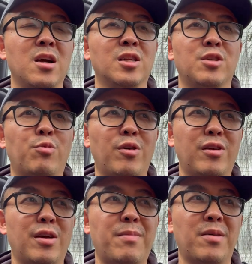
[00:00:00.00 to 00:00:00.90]
to worry
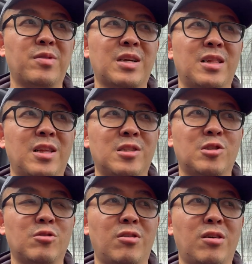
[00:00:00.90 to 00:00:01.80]
about the
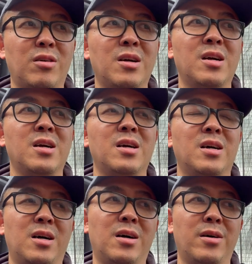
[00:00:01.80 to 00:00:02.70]
cholesterol
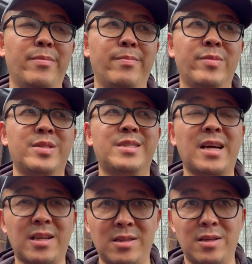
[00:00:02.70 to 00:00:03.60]

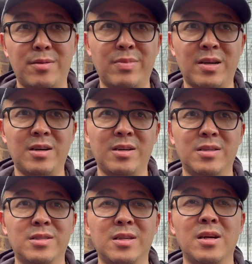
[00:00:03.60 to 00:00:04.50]
secondly,
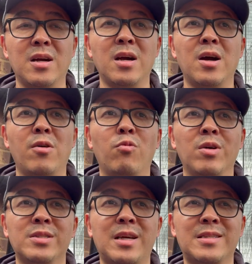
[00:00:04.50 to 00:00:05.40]
because
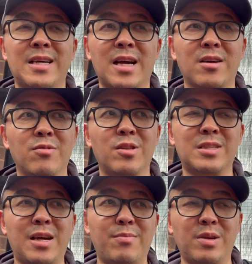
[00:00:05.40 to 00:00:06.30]
once I tackle the
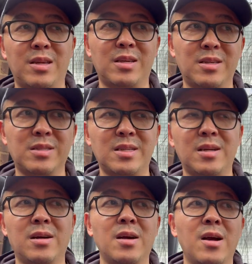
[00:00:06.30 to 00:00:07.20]
diabetes,
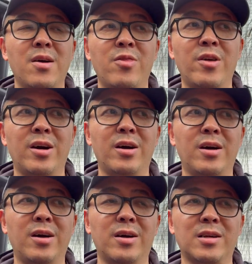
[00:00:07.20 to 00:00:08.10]

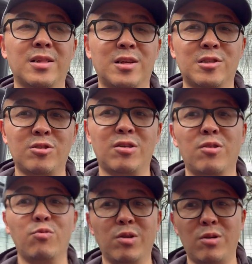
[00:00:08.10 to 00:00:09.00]
the
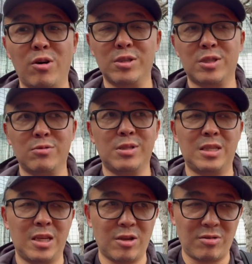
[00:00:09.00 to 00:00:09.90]
cholesterol will also
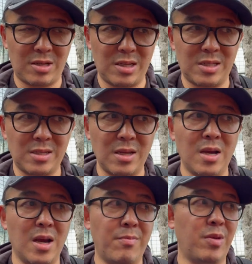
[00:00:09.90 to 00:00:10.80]
decrease.
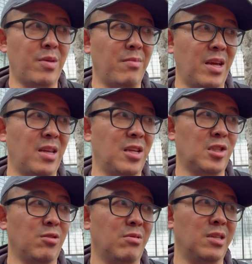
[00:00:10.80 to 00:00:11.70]
But the main
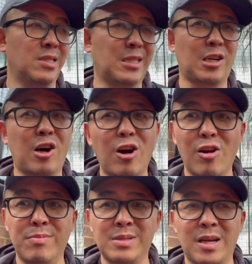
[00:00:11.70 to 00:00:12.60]
issue is the
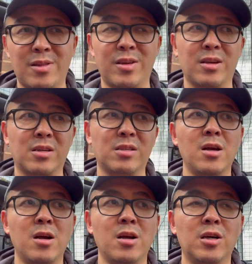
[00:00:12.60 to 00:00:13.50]
carbs, I think.
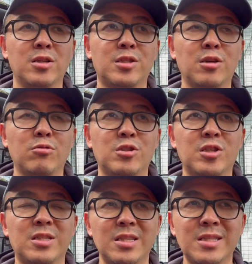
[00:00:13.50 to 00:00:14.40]
So
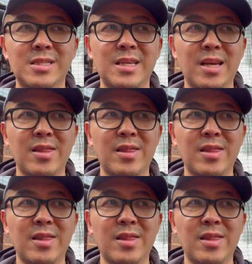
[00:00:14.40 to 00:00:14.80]
she did say